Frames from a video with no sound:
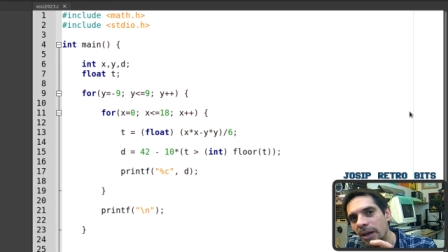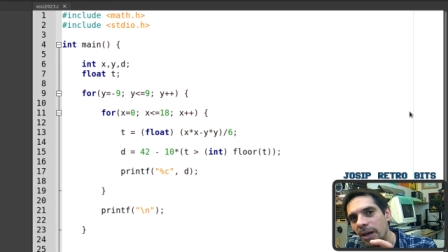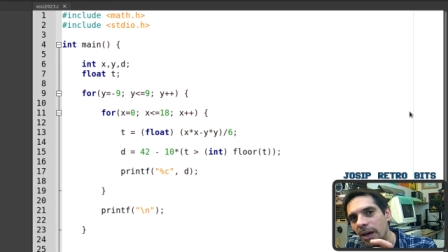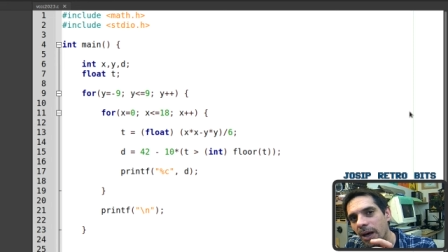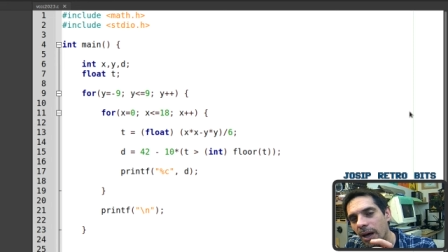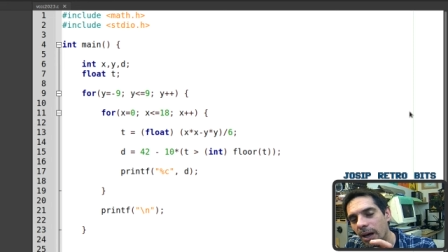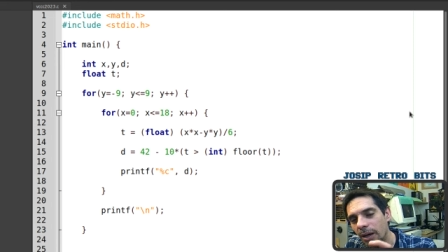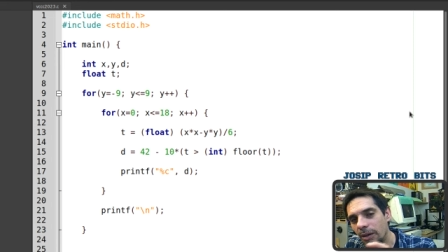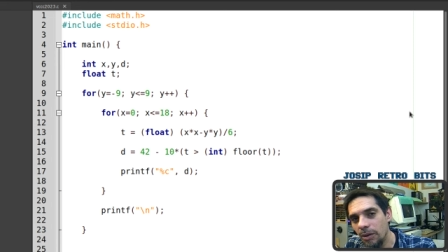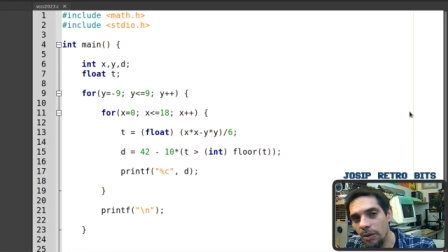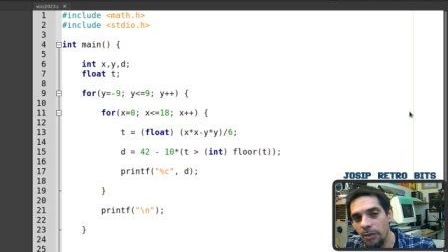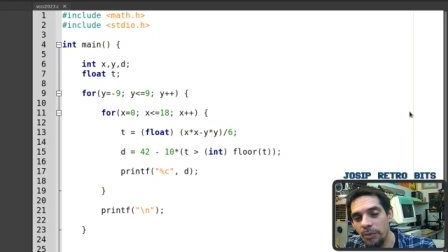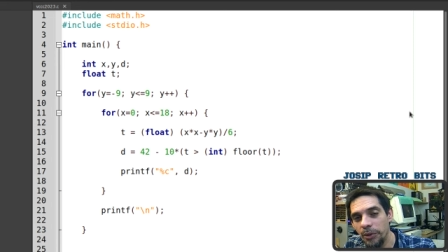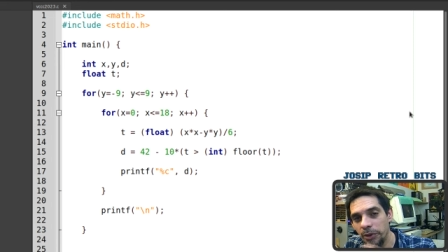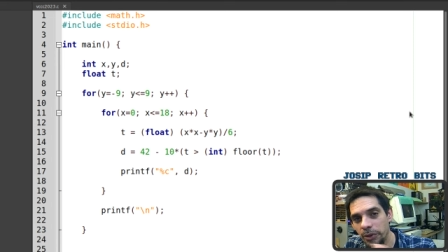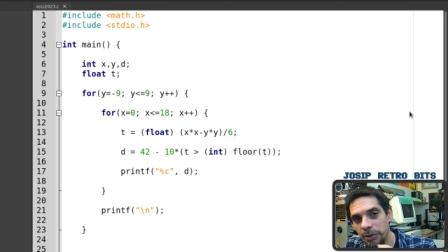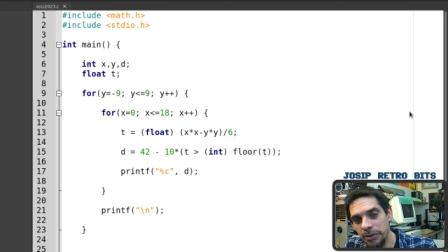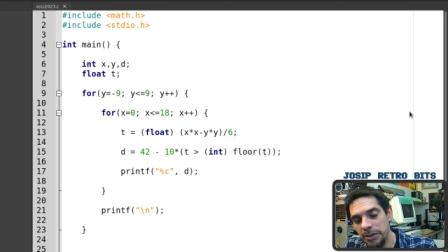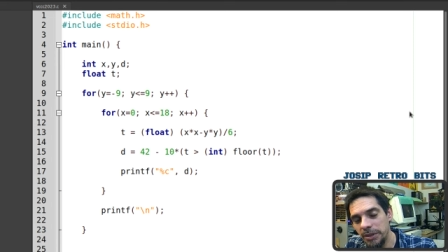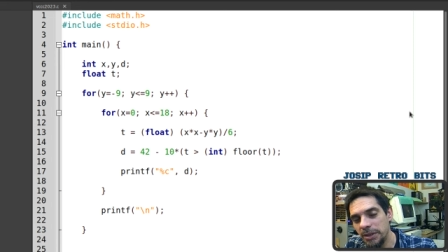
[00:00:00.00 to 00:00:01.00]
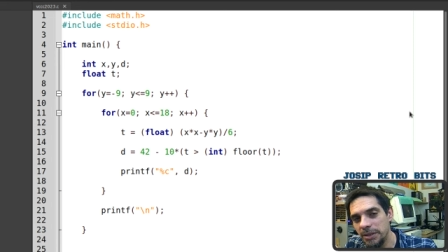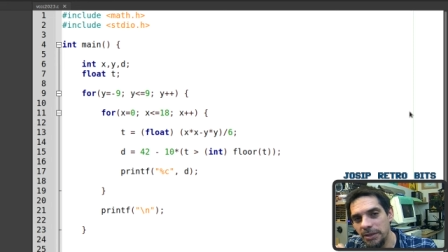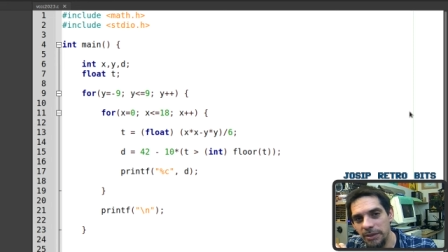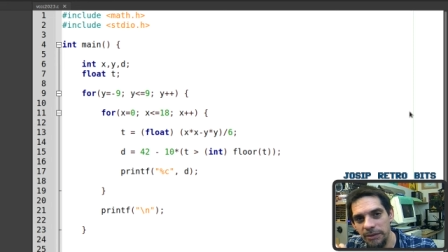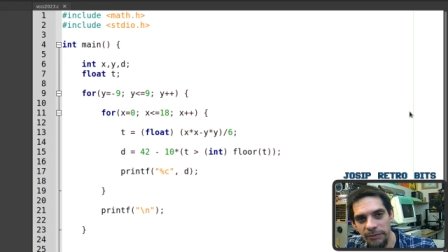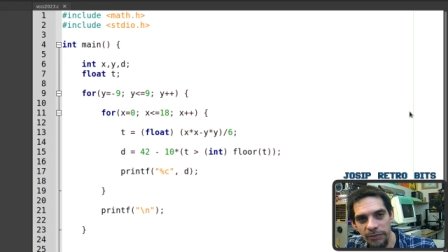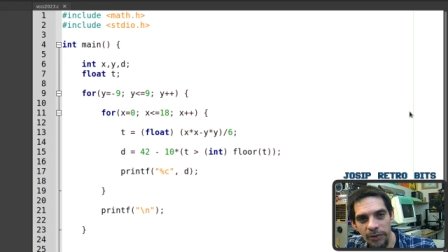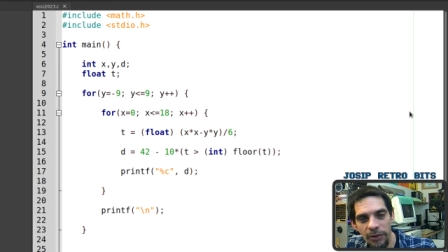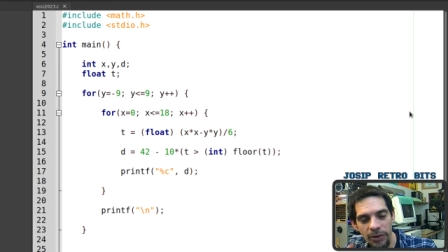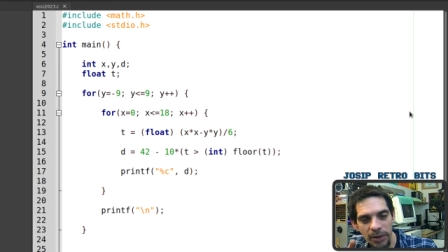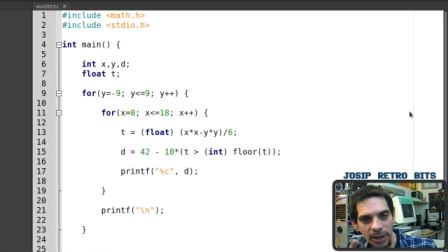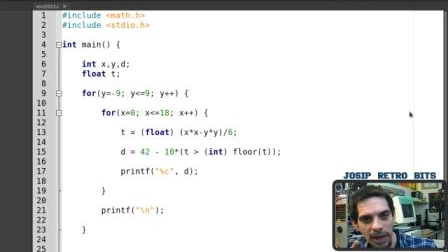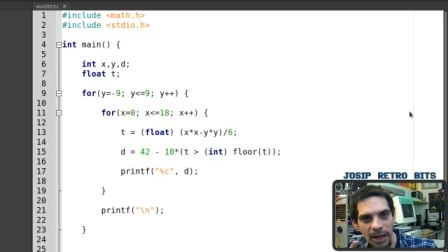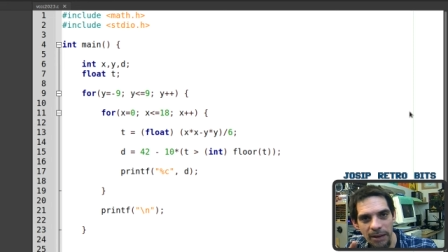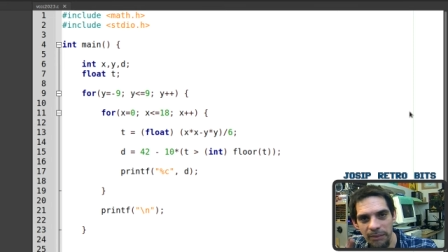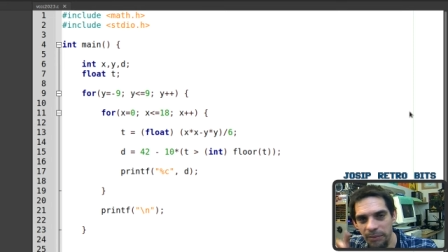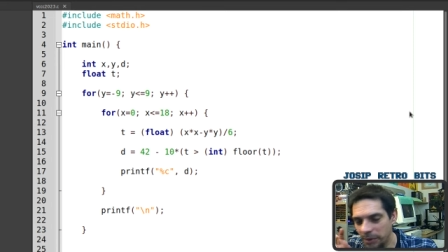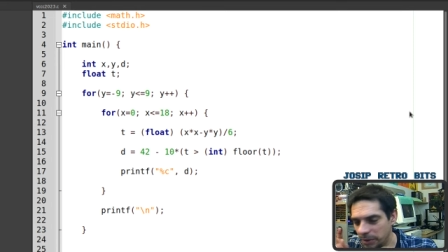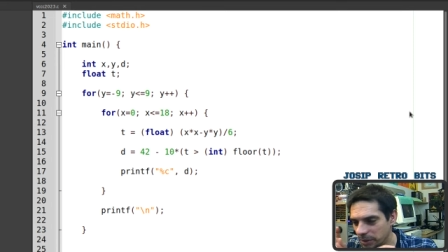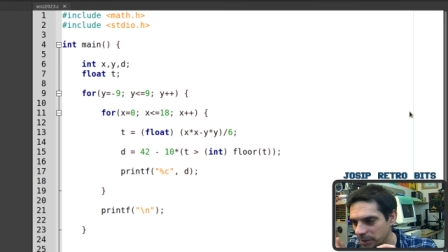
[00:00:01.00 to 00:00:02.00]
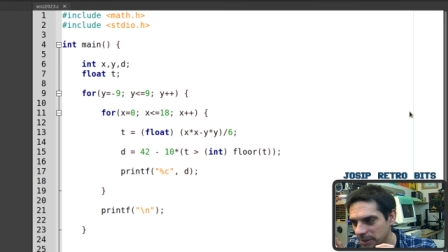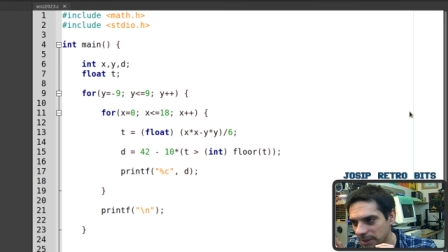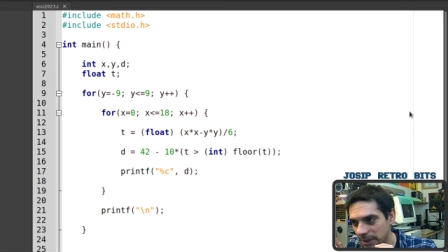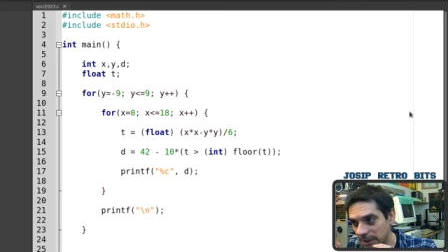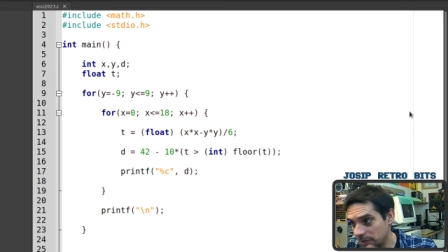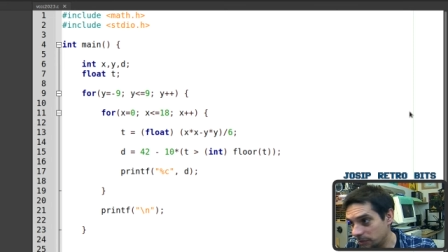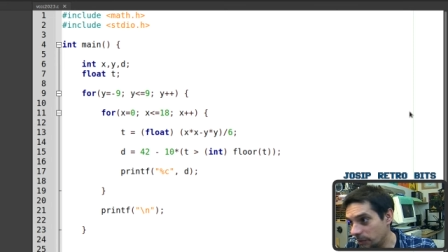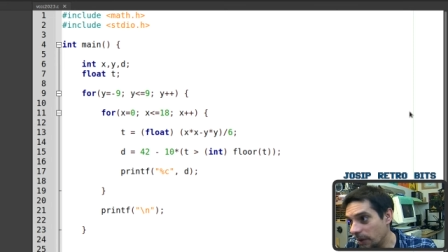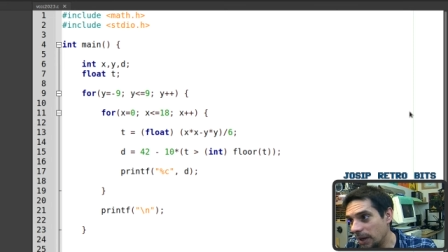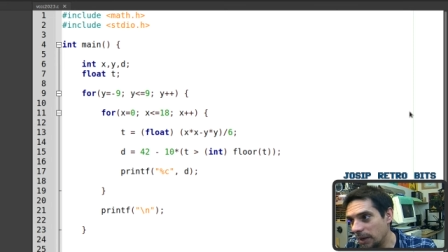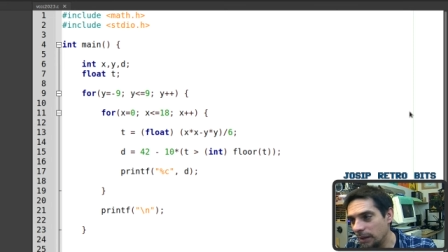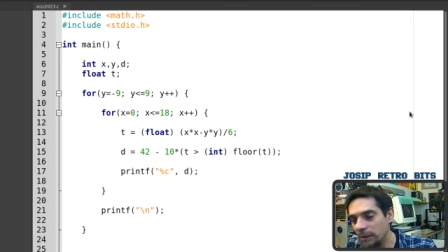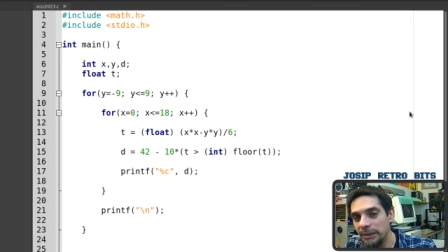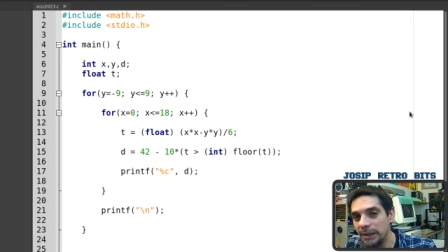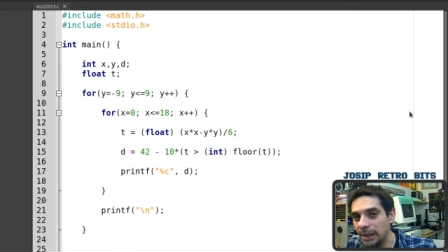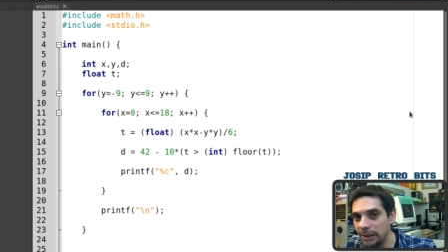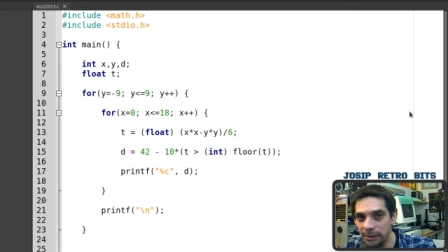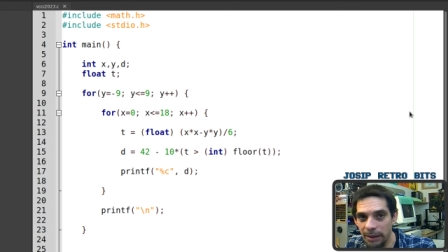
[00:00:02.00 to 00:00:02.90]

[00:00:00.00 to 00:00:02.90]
uh, Commodore 64 libraries as well that